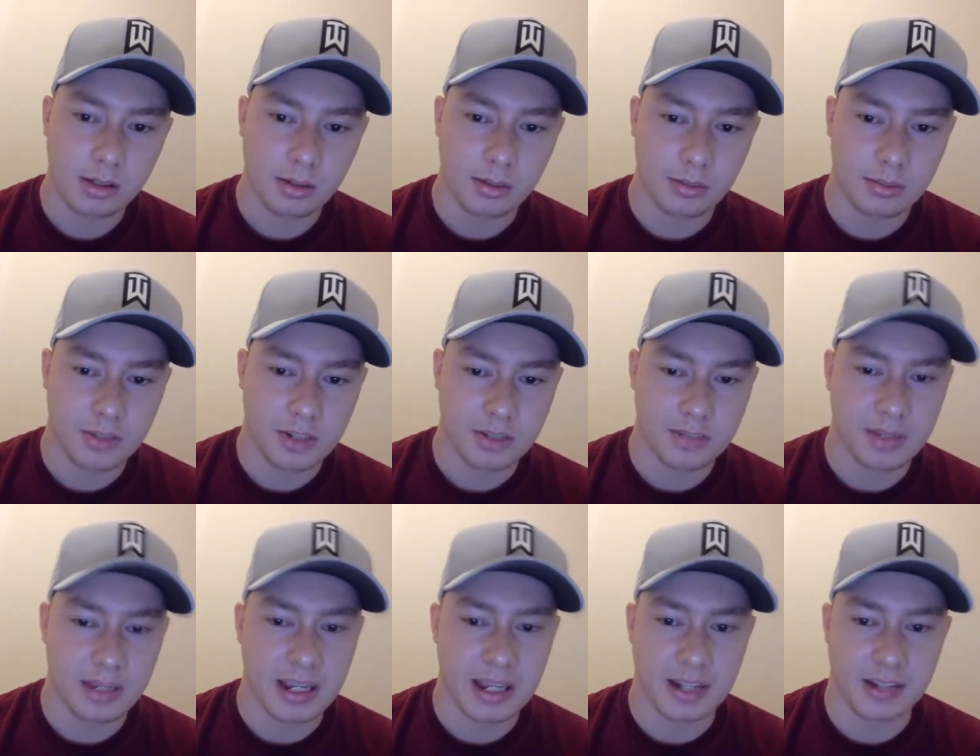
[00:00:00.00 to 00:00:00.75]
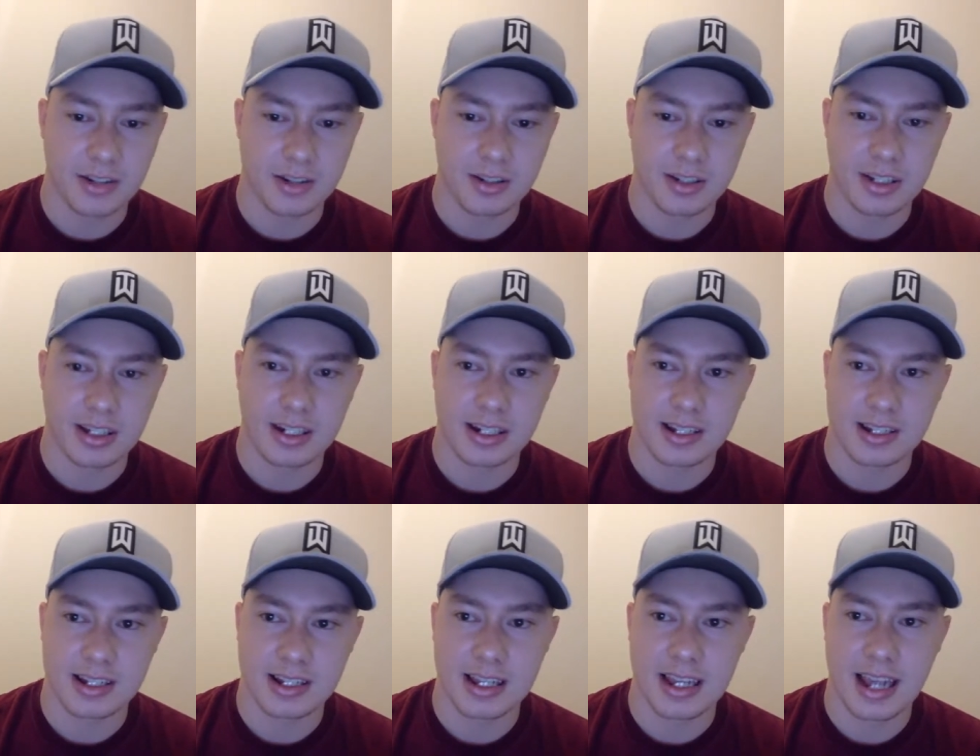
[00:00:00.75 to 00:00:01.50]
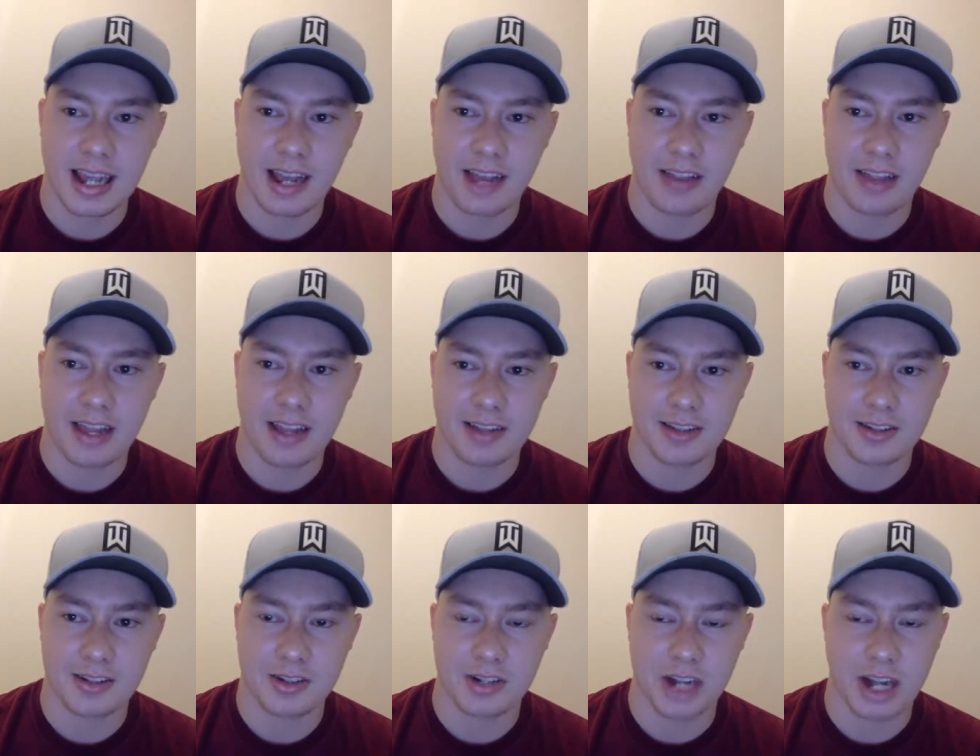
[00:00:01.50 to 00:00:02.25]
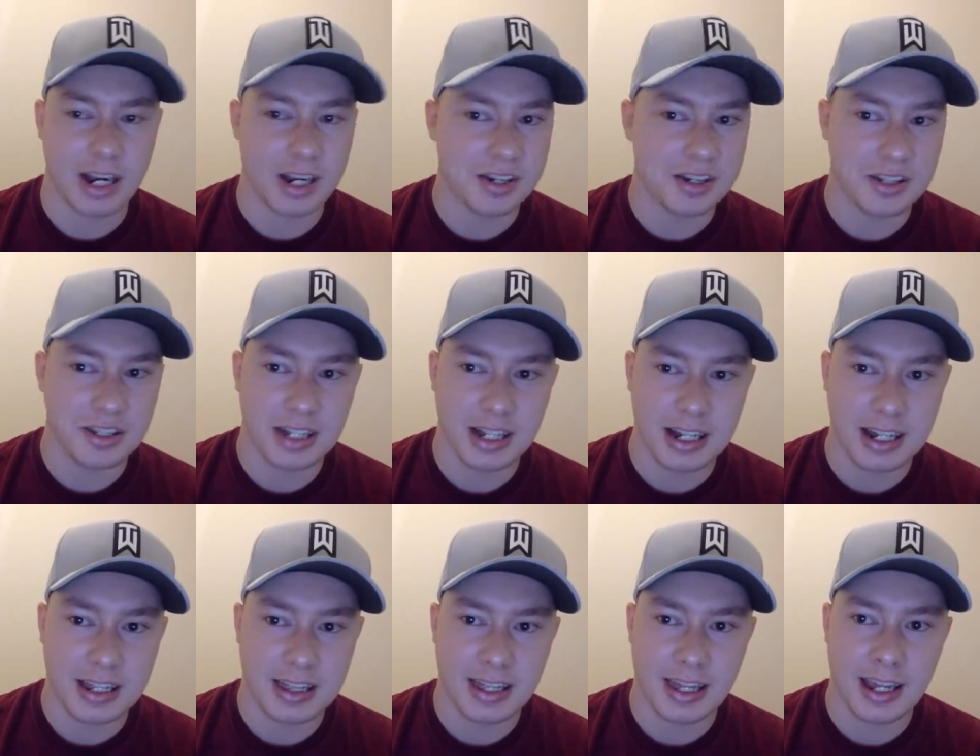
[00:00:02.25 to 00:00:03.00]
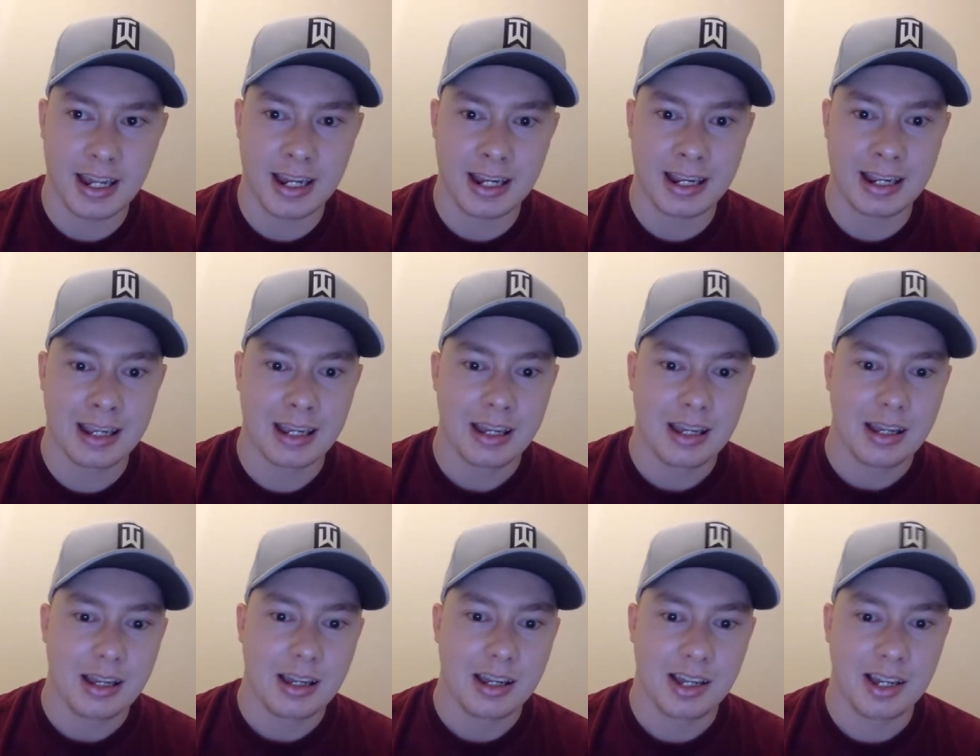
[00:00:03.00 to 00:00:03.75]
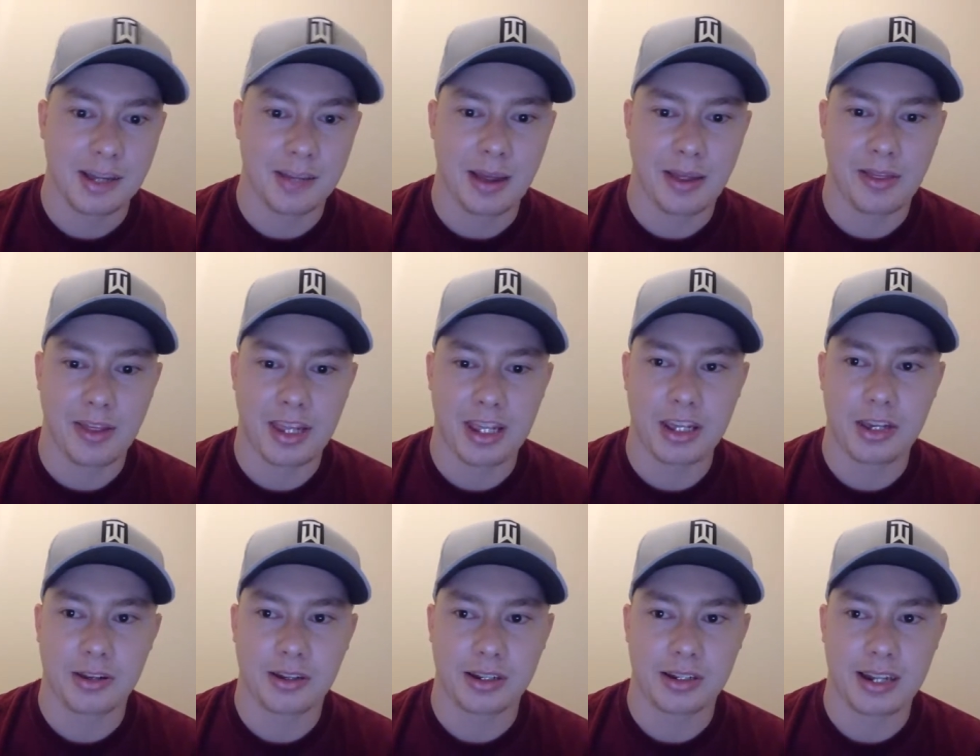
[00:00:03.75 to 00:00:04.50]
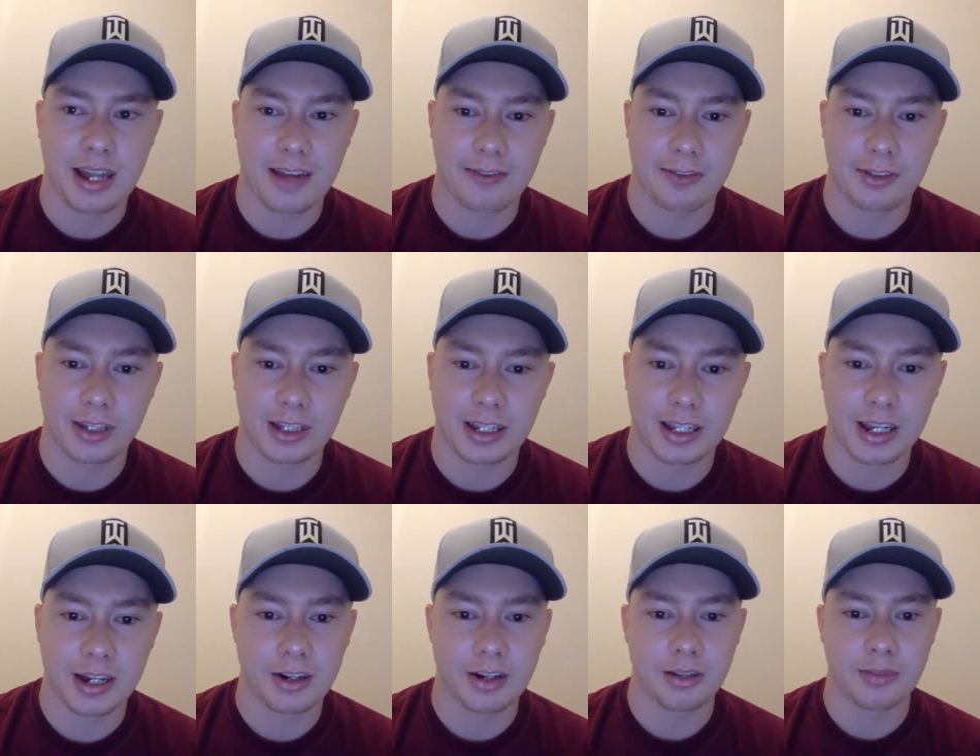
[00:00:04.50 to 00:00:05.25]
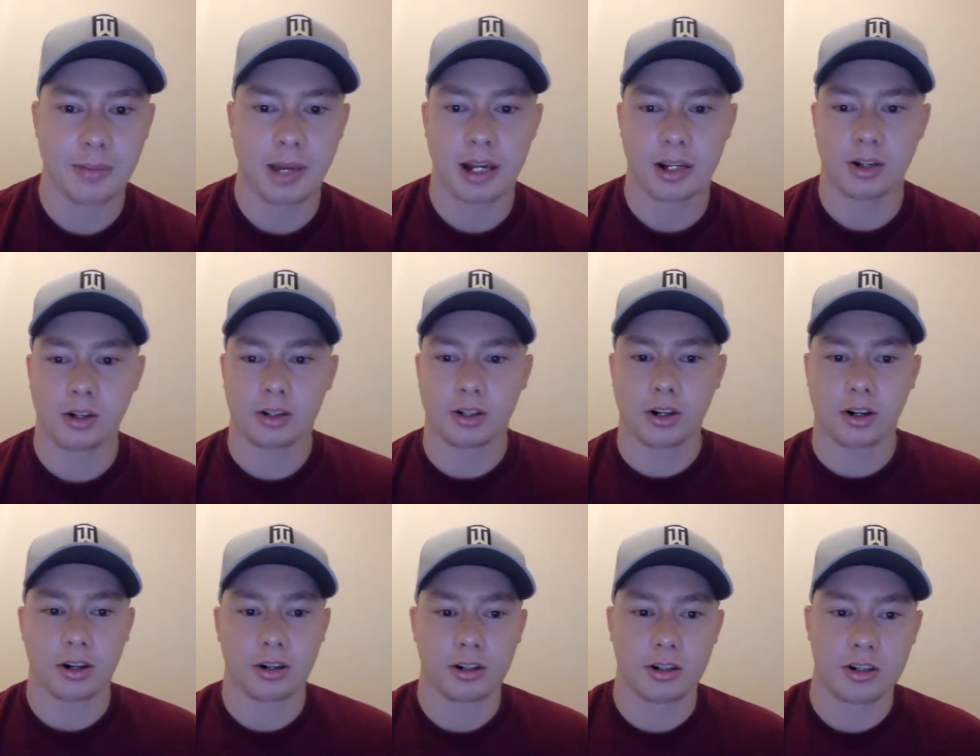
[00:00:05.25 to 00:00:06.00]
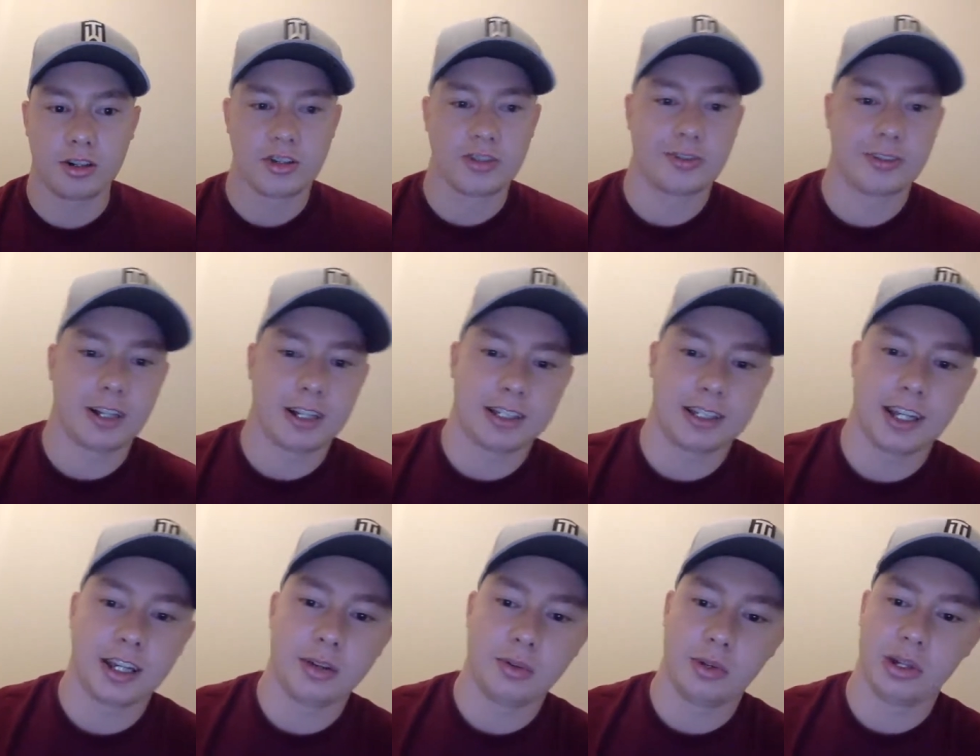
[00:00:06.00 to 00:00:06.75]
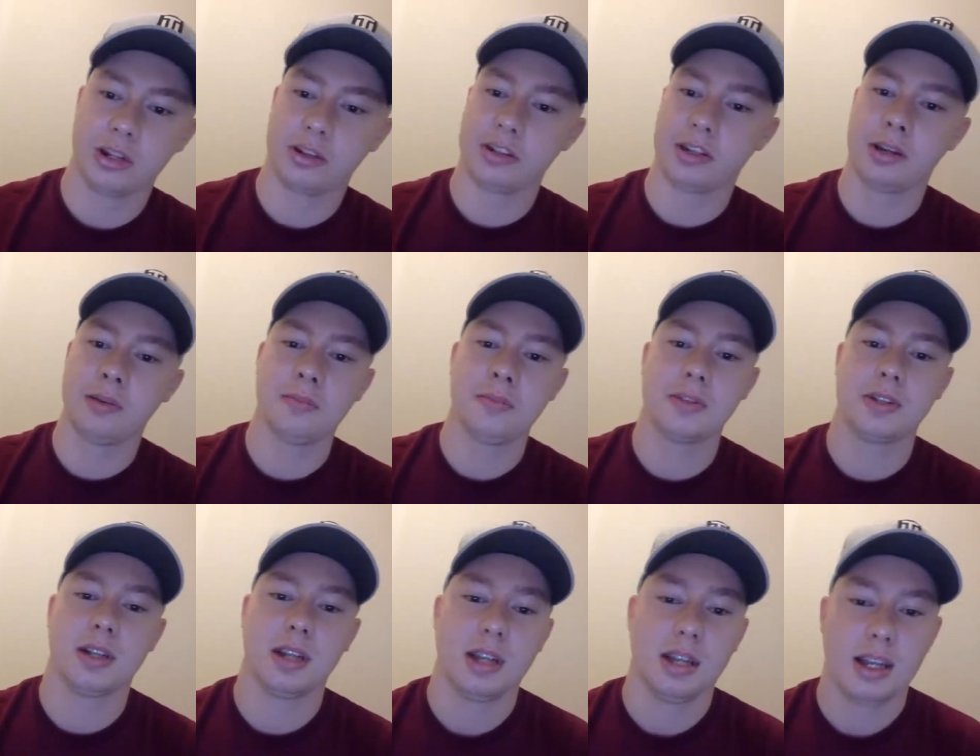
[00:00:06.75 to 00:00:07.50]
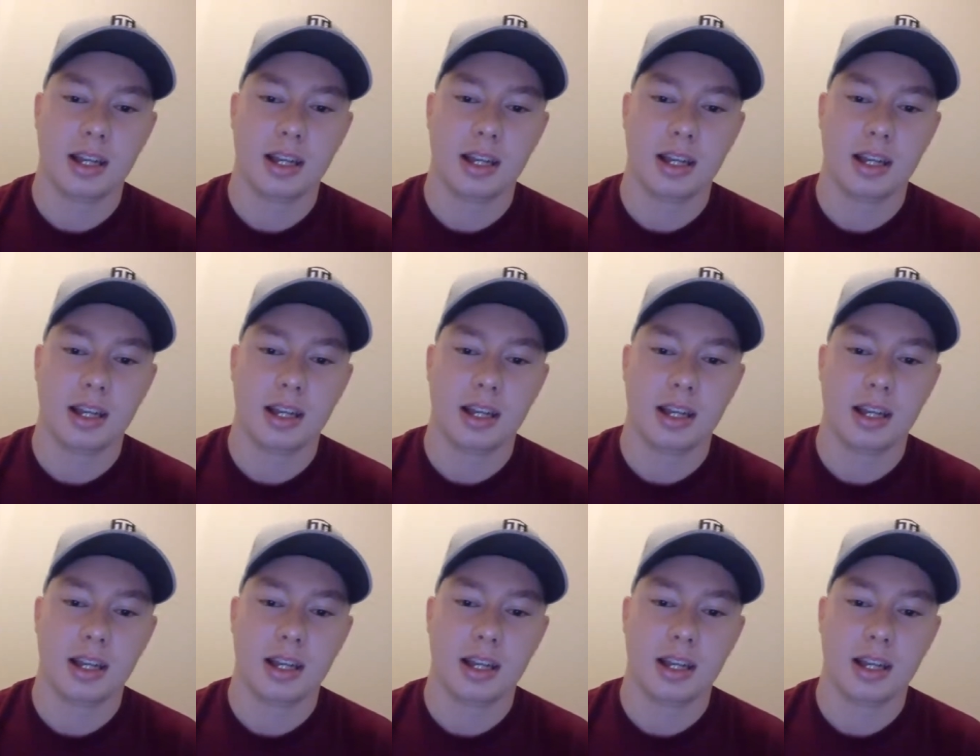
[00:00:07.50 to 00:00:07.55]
Just be interesting to see how that changes anything. I think you can definitely go to Michael Carter, Javonte Williams.